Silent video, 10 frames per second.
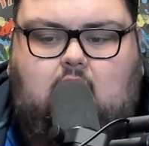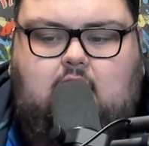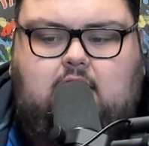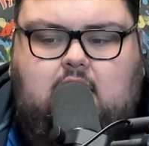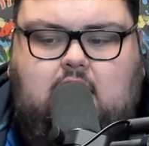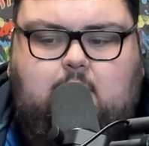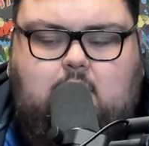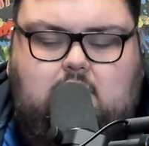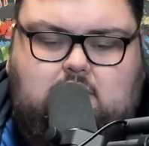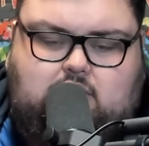I think he
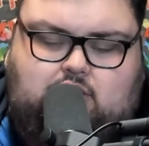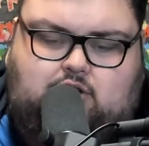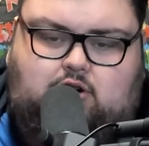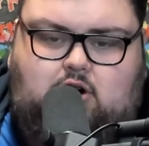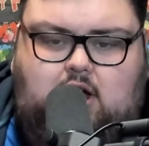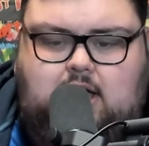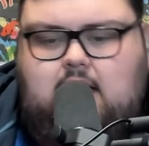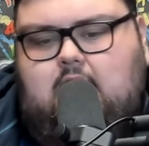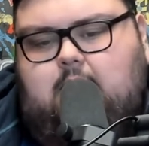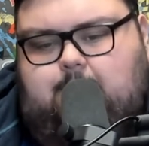will try,
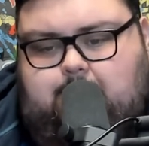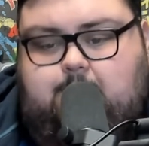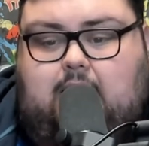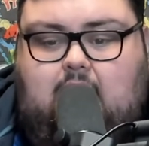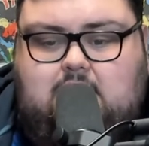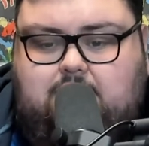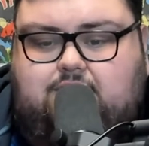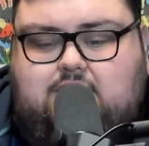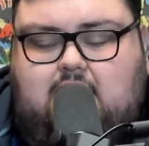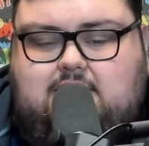because of
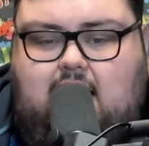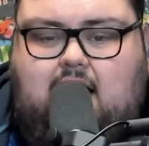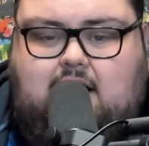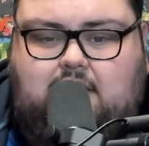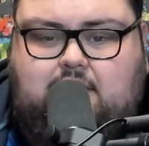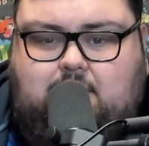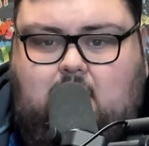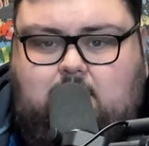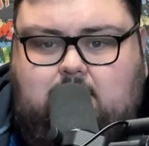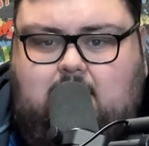Stasiak on the
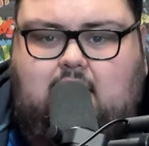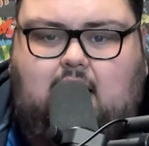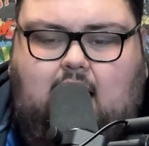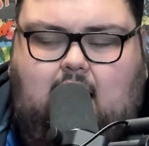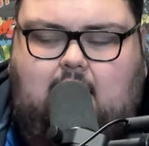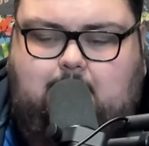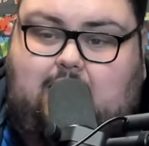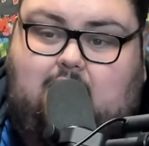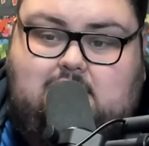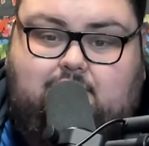ground, I think, and
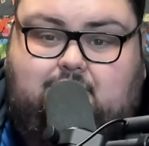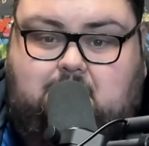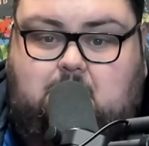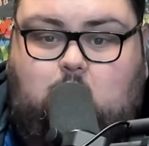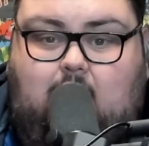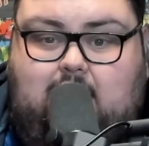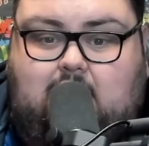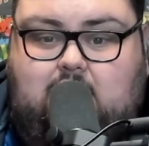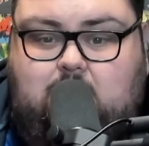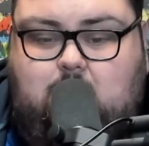because of what he
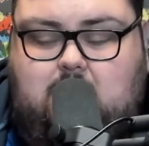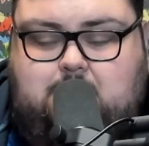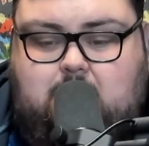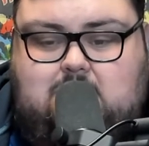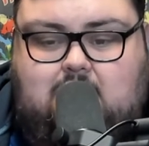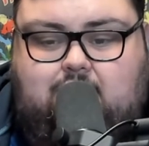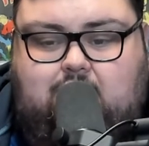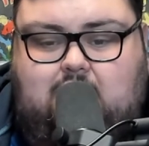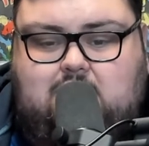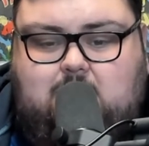can do, I suppose, on the
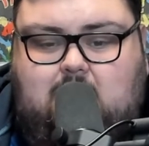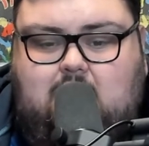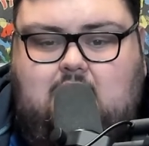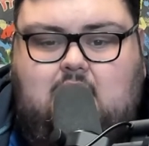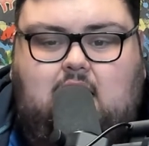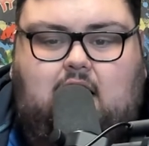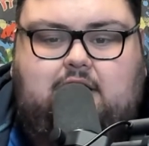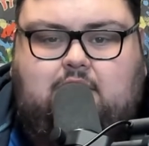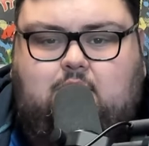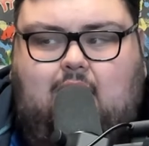feet as well. I
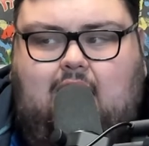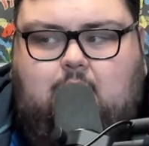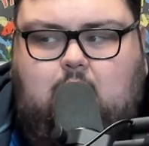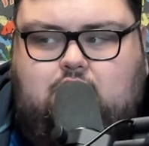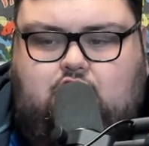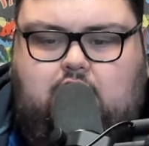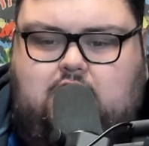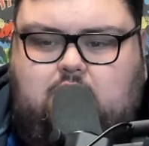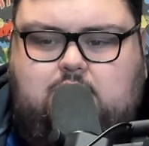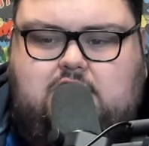think Ruchała will try
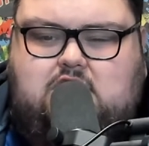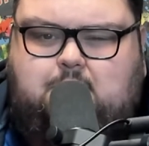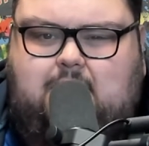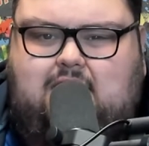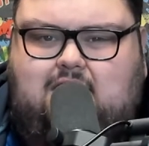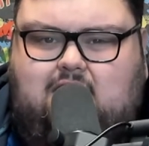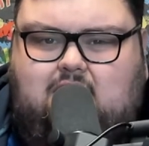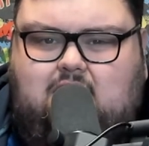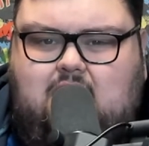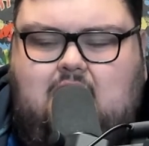to use his speed
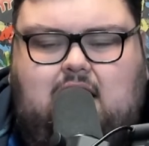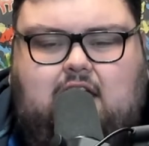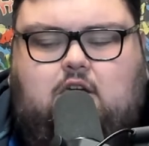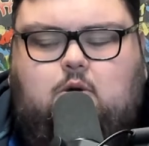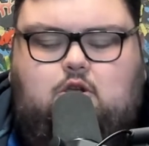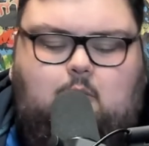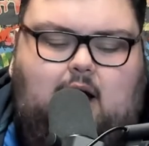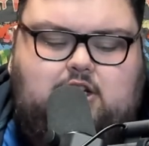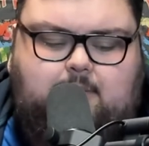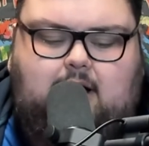here. Like, you
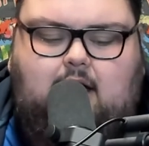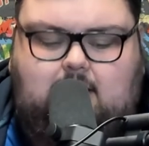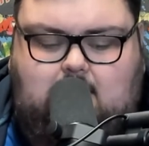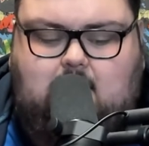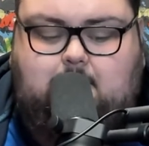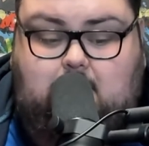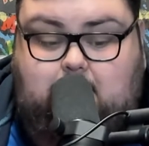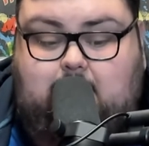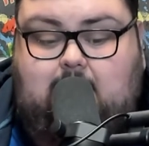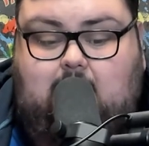watch him, and I talked about
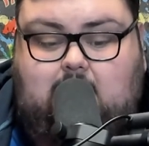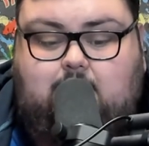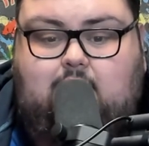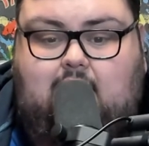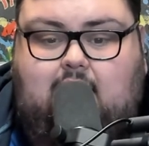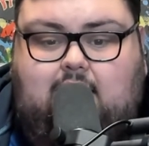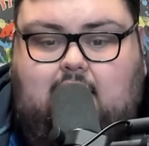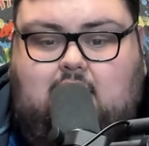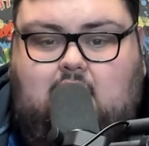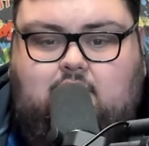him being like Horyla and
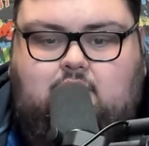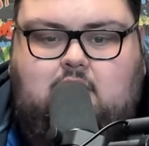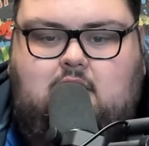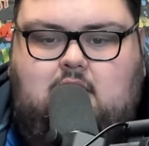that kind of,